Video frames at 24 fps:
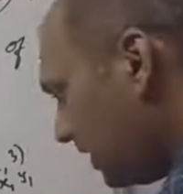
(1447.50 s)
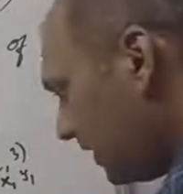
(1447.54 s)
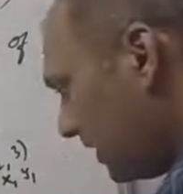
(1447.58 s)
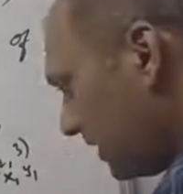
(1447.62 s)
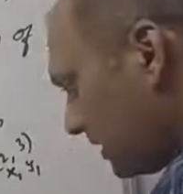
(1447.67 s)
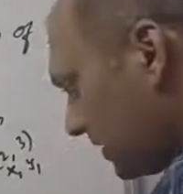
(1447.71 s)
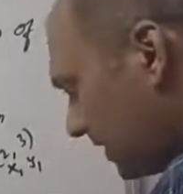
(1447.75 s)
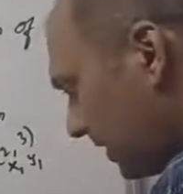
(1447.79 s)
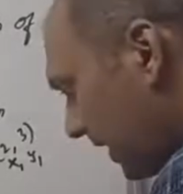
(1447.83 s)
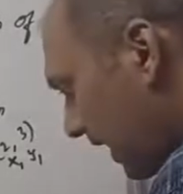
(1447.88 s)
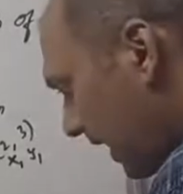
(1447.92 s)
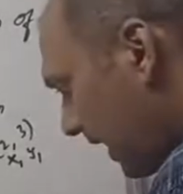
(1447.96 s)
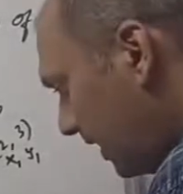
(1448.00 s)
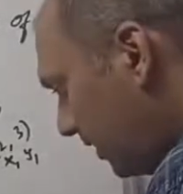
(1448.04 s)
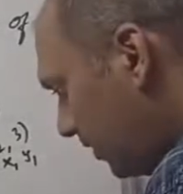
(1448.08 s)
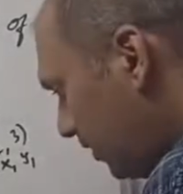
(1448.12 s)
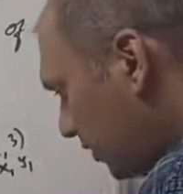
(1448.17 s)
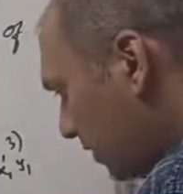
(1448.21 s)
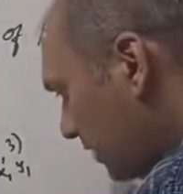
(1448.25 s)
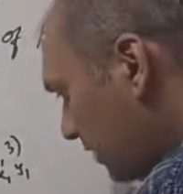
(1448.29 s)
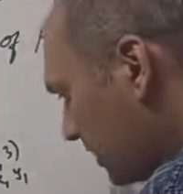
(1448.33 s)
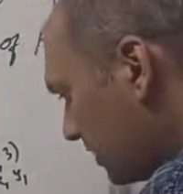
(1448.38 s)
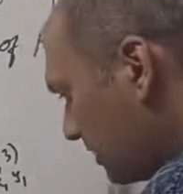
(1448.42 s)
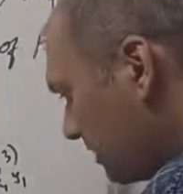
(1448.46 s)
is lying
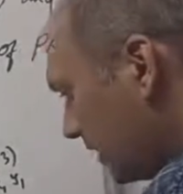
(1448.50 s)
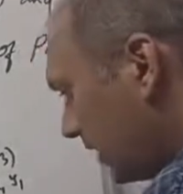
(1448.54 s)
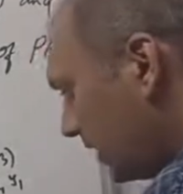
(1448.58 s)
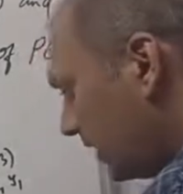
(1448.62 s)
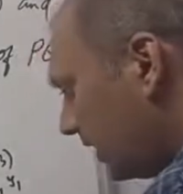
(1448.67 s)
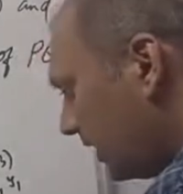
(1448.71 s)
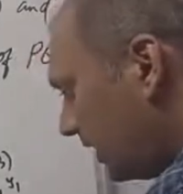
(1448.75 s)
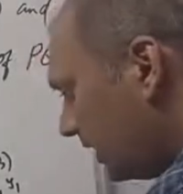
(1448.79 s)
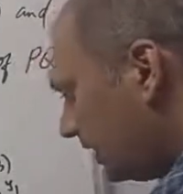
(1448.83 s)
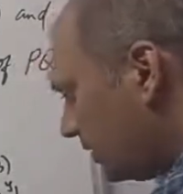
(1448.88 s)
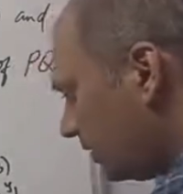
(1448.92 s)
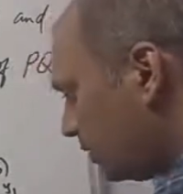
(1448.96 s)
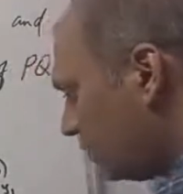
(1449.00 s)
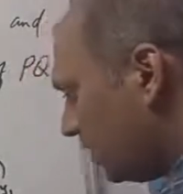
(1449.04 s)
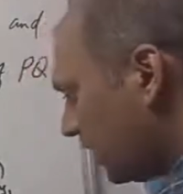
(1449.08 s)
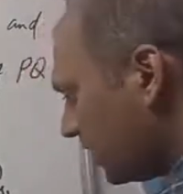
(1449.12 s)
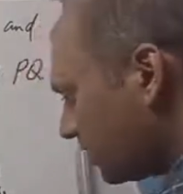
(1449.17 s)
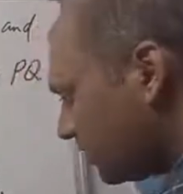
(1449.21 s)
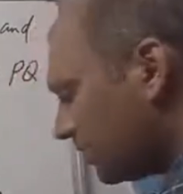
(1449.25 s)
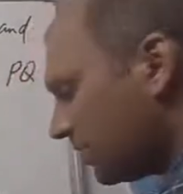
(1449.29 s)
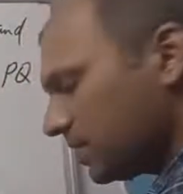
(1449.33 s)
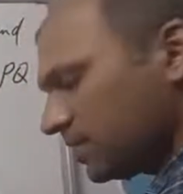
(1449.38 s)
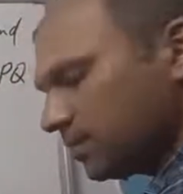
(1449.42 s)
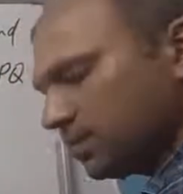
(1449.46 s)
on the straight line
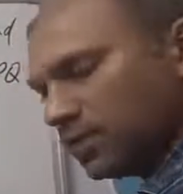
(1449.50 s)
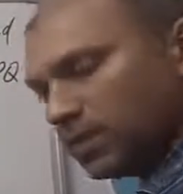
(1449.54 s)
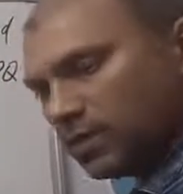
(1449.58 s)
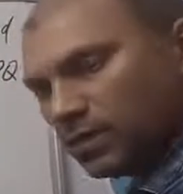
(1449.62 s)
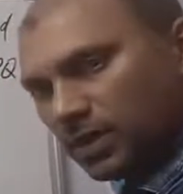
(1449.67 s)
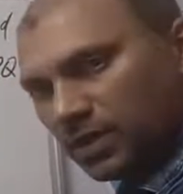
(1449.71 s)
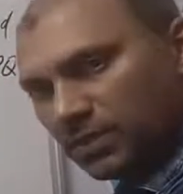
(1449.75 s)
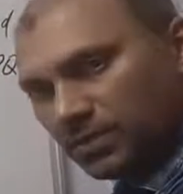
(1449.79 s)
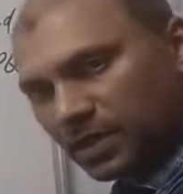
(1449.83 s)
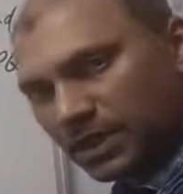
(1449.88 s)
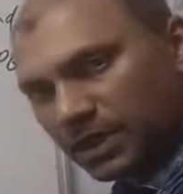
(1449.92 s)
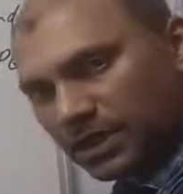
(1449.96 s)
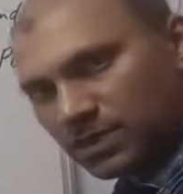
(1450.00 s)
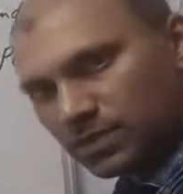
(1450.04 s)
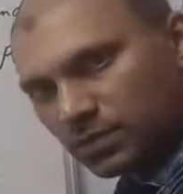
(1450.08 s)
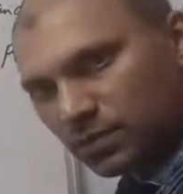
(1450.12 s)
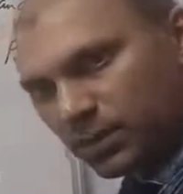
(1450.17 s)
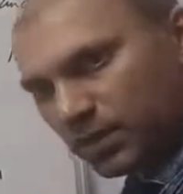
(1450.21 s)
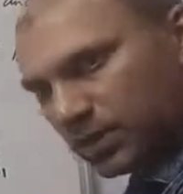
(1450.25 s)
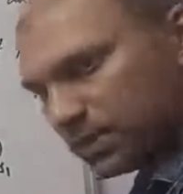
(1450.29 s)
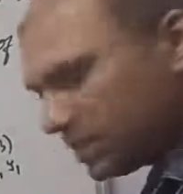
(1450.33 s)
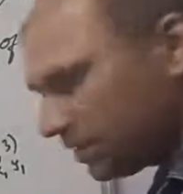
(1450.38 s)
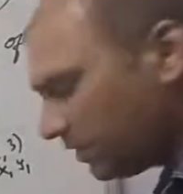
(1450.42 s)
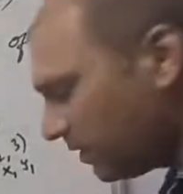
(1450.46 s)
2x plus 4y minus
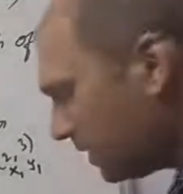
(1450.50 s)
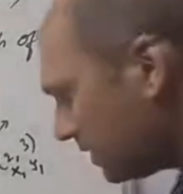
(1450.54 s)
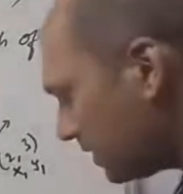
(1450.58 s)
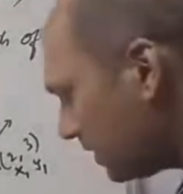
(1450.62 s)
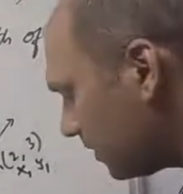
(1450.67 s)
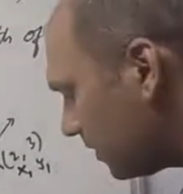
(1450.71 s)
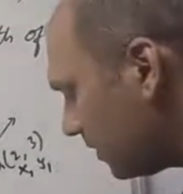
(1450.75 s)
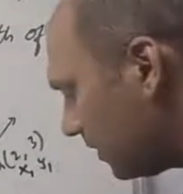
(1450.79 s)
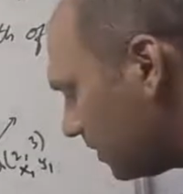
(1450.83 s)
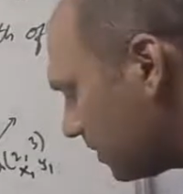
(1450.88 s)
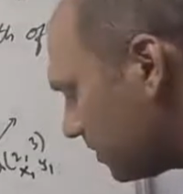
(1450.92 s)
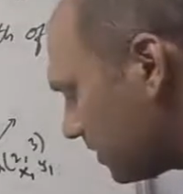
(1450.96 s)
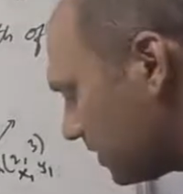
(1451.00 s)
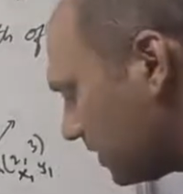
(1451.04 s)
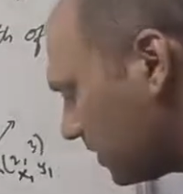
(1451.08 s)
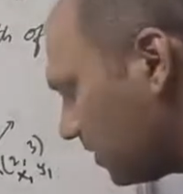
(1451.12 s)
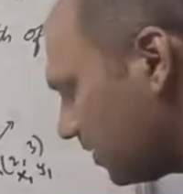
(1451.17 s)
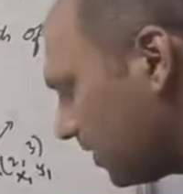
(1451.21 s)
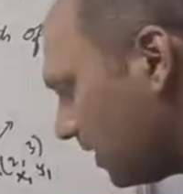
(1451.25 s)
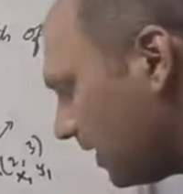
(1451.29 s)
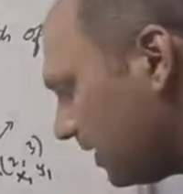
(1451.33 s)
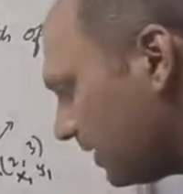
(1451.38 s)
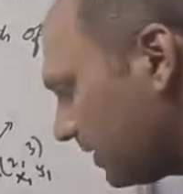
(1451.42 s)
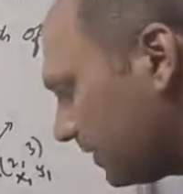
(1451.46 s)
27 is equal to 0,
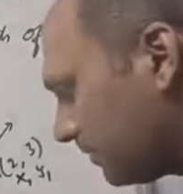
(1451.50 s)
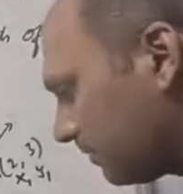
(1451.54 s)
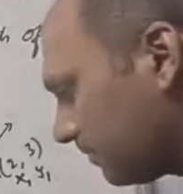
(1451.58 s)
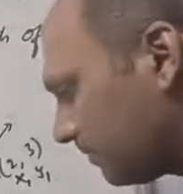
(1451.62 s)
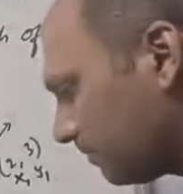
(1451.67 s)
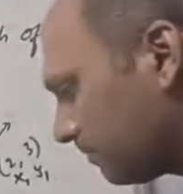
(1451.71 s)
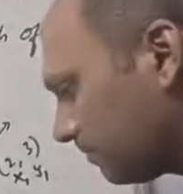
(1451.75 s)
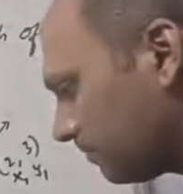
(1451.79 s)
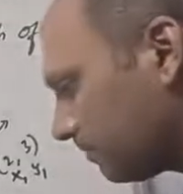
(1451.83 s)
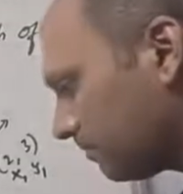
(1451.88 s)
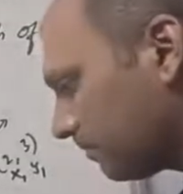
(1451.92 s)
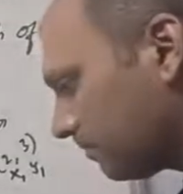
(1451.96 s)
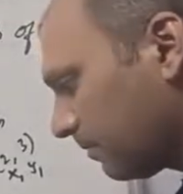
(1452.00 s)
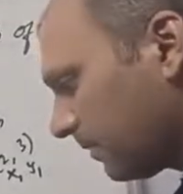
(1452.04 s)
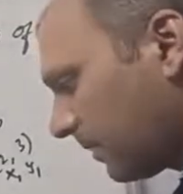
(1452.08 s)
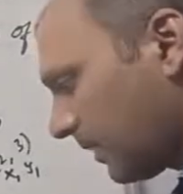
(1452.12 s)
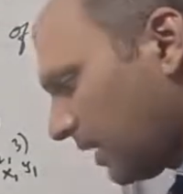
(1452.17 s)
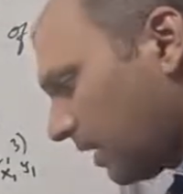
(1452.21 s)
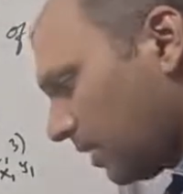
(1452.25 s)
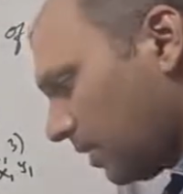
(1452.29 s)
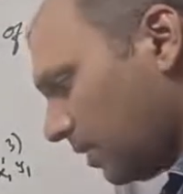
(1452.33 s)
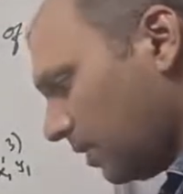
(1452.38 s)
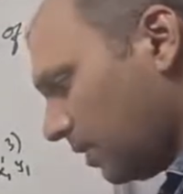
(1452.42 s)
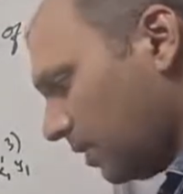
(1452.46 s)
right?
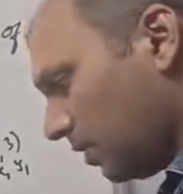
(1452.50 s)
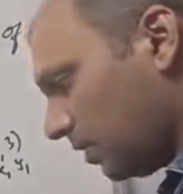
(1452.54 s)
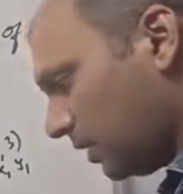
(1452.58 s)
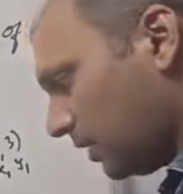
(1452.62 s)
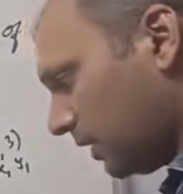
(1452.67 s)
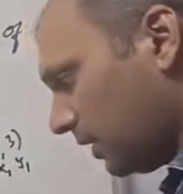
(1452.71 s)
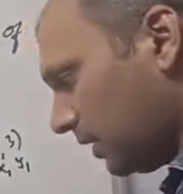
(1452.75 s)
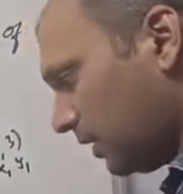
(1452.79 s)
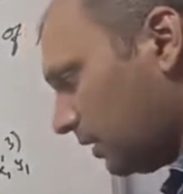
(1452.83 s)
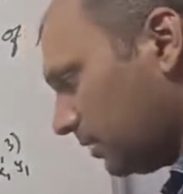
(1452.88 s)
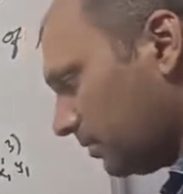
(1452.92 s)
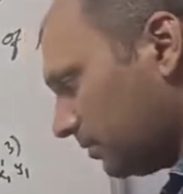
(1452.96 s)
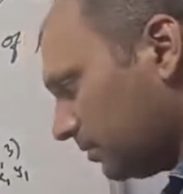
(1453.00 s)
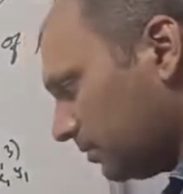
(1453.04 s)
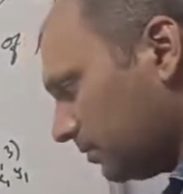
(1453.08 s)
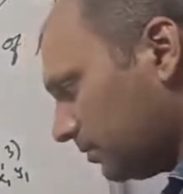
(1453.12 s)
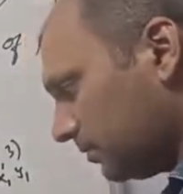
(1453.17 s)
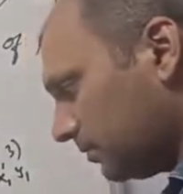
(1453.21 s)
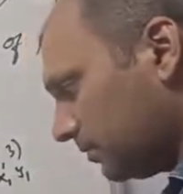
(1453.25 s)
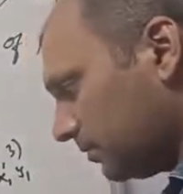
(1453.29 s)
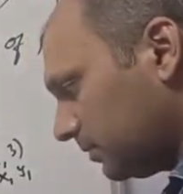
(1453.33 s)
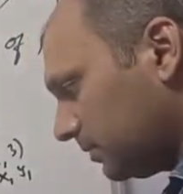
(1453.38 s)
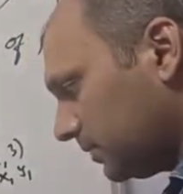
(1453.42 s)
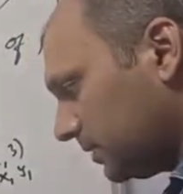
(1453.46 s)
Okay.
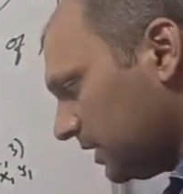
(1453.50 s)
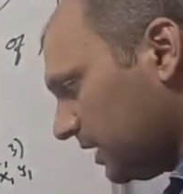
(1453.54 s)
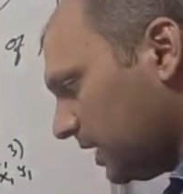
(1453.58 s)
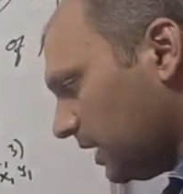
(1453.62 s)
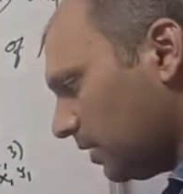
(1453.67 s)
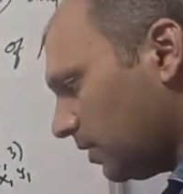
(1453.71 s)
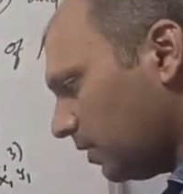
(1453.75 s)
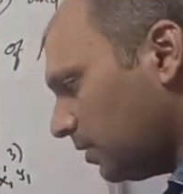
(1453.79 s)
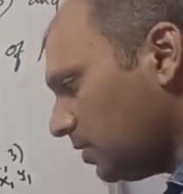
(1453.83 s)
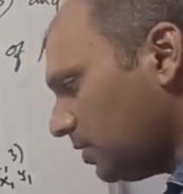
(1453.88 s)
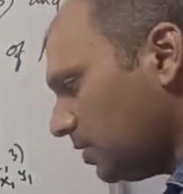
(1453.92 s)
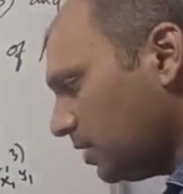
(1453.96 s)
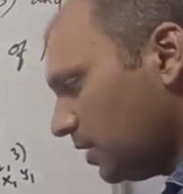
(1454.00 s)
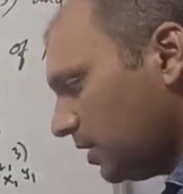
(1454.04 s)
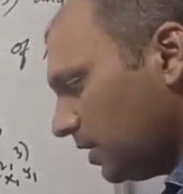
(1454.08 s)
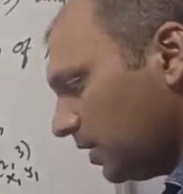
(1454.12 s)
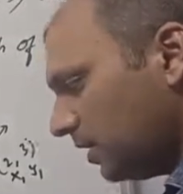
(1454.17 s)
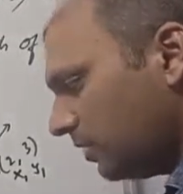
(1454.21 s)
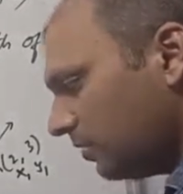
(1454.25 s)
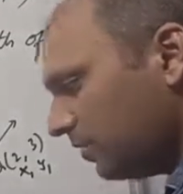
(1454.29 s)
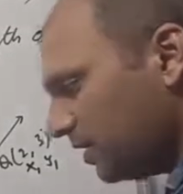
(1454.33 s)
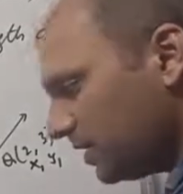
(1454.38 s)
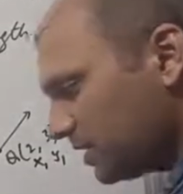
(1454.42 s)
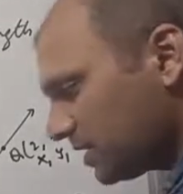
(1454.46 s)
Now
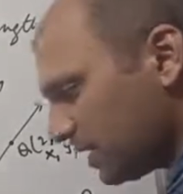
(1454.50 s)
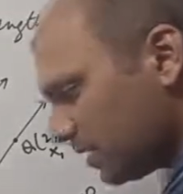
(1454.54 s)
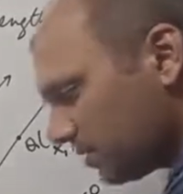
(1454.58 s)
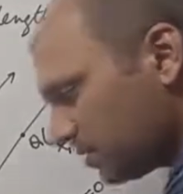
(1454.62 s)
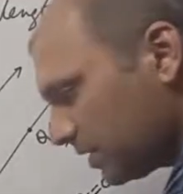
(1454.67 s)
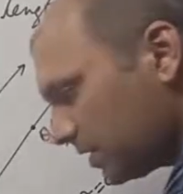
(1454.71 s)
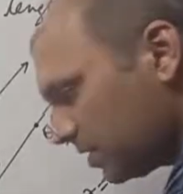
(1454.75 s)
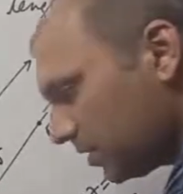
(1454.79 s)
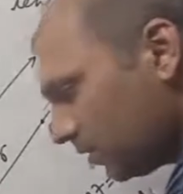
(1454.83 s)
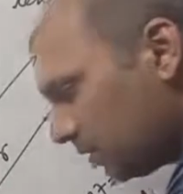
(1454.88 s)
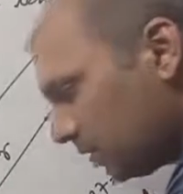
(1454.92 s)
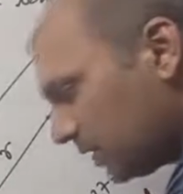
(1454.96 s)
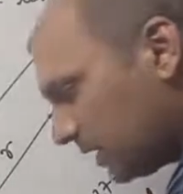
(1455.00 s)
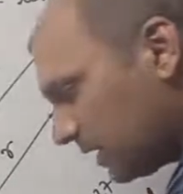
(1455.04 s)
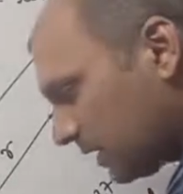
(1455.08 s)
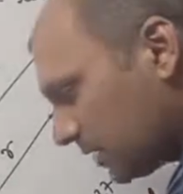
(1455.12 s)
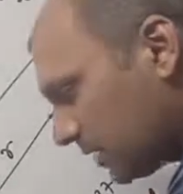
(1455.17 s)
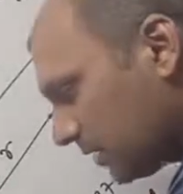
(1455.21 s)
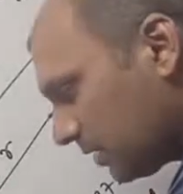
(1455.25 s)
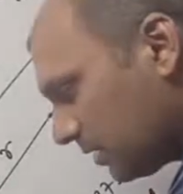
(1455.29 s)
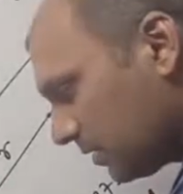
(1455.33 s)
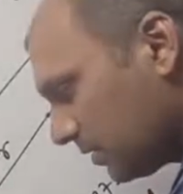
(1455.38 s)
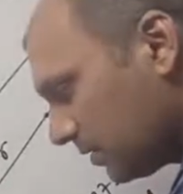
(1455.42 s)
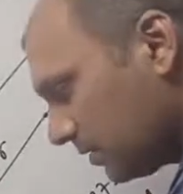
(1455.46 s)
if we substitute
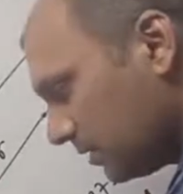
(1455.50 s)
this,